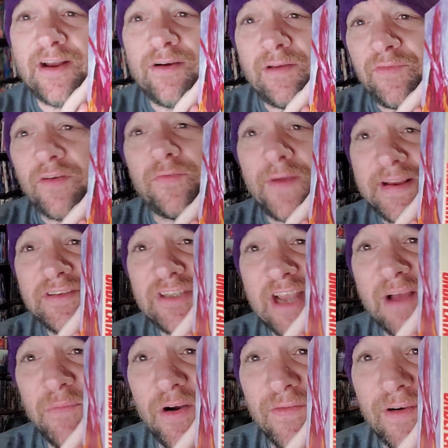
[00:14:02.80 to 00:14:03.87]
know, if your friends
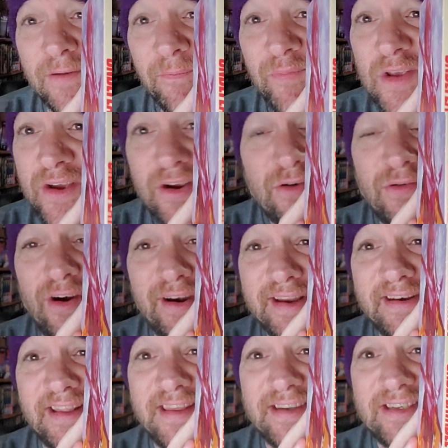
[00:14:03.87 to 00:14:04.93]
come over who aren't
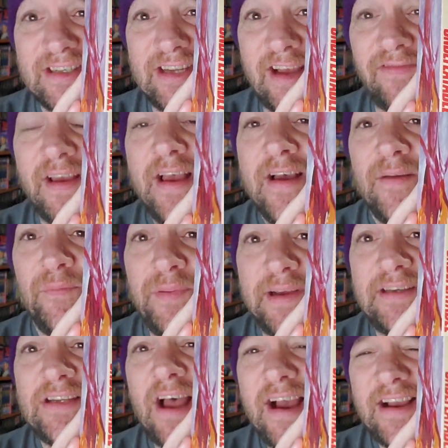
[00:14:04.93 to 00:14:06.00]
into this stuff.
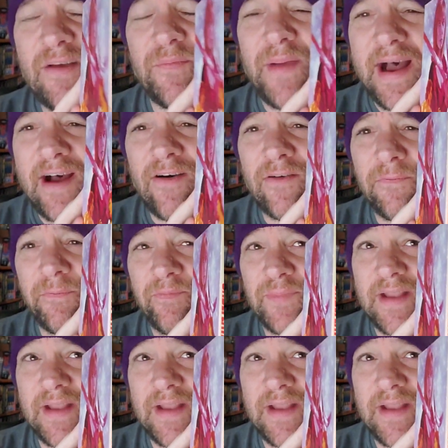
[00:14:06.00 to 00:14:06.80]
But talk about